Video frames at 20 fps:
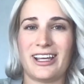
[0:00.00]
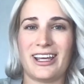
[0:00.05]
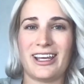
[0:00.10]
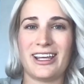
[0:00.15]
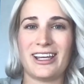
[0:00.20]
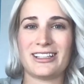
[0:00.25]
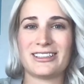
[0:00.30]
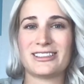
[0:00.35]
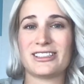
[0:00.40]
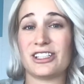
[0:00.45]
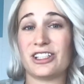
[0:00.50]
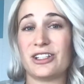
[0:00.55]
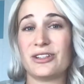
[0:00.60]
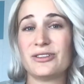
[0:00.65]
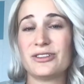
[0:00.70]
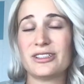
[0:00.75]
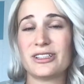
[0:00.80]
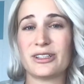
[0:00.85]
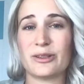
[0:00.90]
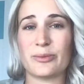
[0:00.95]
It's
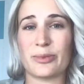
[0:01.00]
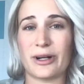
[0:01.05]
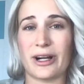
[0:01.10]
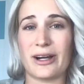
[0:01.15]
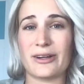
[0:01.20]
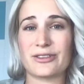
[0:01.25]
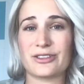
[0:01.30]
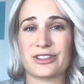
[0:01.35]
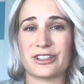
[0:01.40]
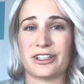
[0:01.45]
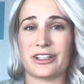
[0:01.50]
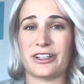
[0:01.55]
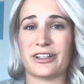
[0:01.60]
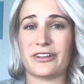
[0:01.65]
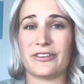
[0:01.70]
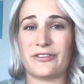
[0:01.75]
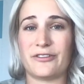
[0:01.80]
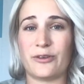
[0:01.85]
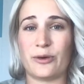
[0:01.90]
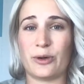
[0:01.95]
used in the
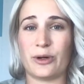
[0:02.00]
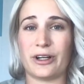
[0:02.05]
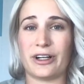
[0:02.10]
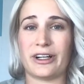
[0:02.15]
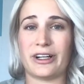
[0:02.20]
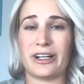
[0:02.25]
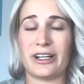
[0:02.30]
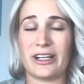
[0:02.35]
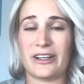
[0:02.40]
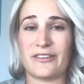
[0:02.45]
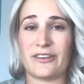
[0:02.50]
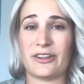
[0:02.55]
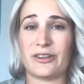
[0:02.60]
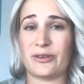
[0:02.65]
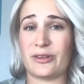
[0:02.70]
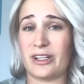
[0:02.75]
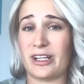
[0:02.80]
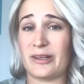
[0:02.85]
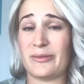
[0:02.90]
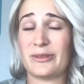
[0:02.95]
browser for if
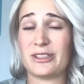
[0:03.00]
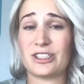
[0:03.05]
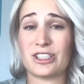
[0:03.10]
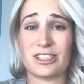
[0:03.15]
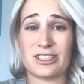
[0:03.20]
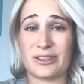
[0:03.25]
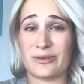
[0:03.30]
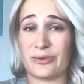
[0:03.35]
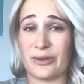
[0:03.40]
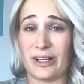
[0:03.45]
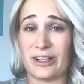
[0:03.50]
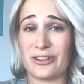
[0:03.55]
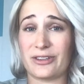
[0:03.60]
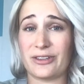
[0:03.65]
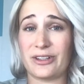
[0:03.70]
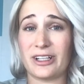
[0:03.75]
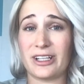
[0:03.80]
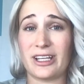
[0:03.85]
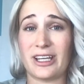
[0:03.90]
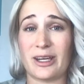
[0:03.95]
an image isn't
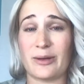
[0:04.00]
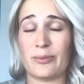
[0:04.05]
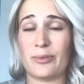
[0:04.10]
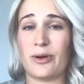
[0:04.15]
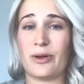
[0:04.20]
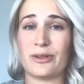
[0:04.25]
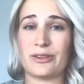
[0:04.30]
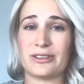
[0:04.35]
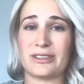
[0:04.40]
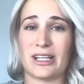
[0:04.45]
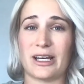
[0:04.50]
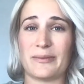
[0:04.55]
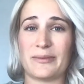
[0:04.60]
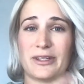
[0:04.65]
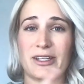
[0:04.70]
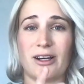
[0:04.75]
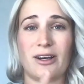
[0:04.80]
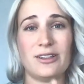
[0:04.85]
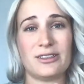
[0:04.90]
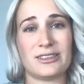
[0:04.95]
rendering, it pulls up
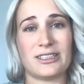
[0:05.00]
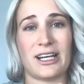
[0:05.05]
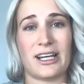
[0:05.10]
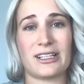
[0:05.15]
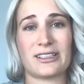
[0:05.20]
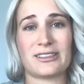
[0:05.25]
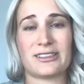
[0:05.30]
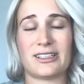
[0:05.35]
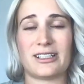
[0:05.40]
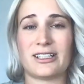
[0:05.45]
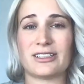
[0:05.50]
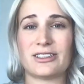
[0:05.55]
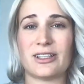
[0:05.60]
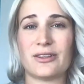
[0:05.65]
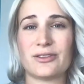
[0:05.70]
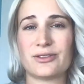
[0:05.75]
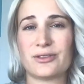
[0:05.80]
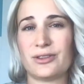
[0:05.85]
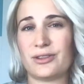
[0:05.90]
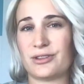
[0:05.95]
the alt text, and it's
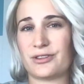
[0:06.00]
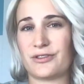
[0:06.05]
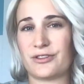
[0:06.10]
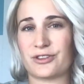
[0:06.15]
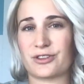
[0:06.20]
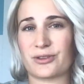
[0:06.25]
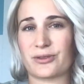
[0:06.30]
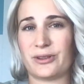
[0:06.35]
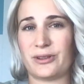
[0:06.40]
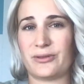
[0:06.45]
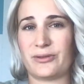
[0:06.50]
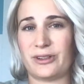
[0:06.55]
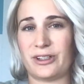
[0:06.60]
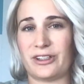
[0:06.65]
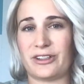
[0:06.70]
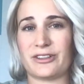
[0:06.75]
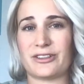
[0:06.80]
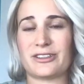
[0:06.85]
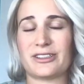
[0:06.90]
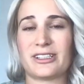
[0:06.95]
also used for screen
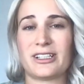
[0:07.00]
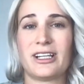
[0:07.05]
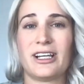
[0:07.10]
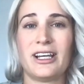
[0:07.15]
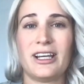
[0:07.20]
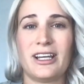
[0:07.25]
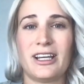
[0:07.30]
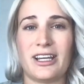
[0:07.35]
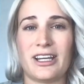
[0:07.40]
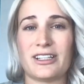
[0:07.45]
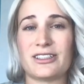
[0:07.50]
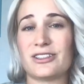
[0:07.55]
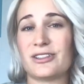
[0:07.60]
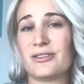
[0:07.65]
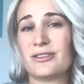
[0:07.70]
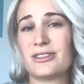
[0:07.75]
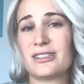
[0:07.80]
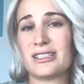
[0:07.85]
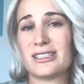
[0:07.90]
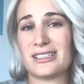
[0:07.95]
readers. It's
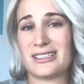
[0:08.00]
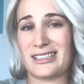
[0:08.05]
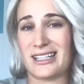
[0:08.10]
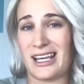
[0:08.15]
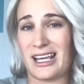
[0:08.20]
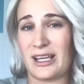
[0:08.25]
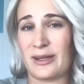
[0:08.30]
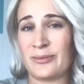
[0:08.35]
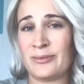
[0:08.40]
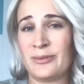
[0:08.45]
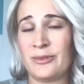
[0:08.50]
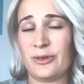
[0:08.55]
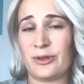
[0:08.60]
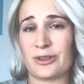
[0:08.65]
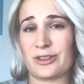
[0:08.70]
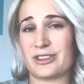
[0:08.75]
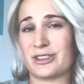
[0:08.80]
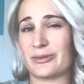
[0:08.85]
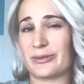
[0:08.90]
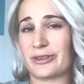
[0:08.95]
used the same
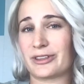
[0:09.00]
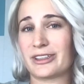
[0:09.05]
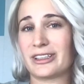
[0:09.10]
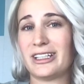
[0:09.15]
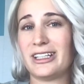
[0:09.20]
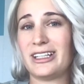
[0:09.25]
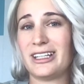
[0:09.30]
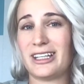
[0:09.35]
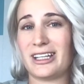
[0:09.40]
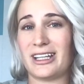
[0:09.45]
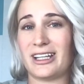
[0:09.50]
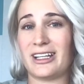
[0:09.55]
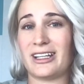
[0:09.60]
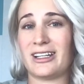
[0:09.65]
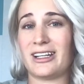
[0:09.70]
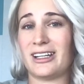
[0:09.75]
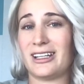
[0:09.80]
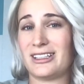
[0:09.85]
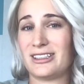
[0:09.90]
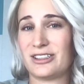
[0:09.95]
or similarly
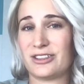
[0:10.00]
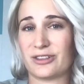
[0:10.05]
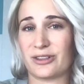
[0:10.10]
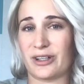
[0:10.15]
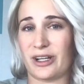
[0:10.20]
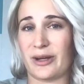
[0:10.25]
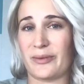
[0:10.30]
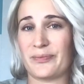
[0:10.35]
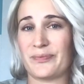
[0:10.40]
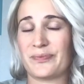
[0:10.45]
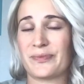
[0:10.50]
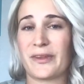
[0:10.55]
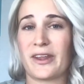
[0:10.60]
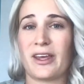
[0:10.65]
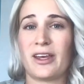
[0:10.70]
in Instagram.